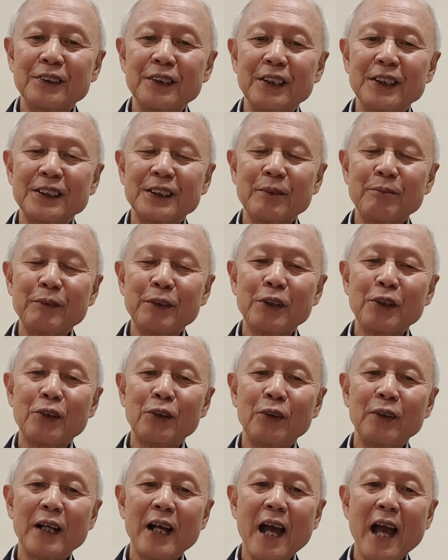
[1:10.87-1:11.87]
There's something
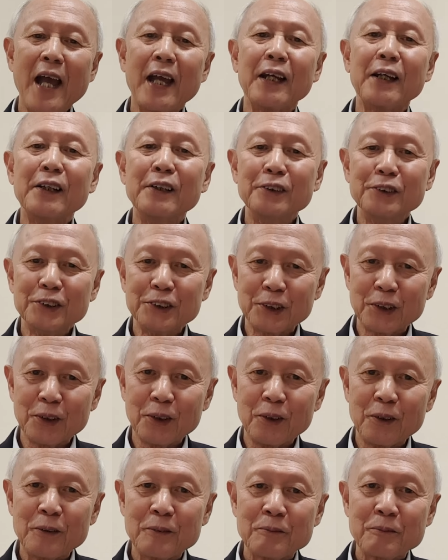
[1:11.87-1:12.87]
called Engel's
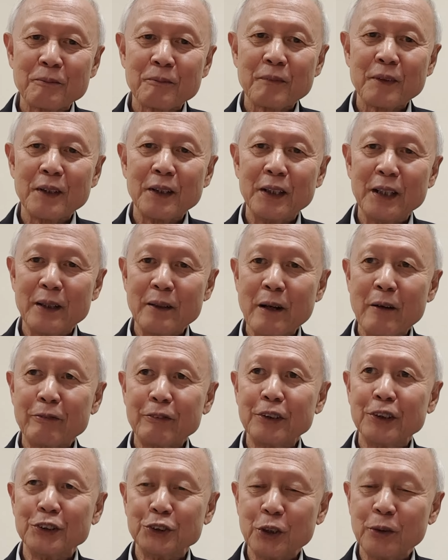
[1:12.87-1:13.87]
law, named
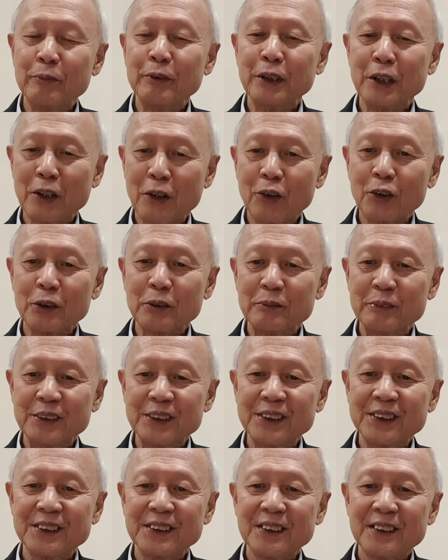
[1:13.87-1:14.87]
after a German
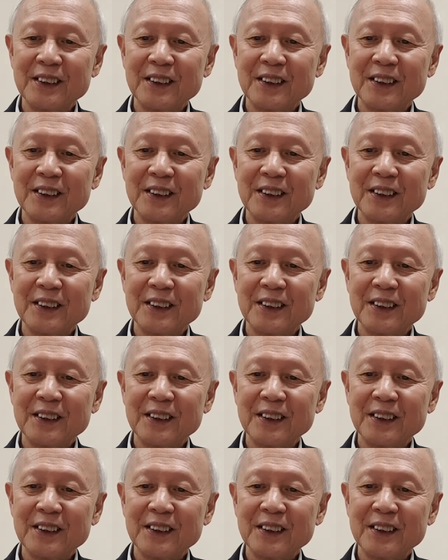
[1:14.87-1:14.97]
economist,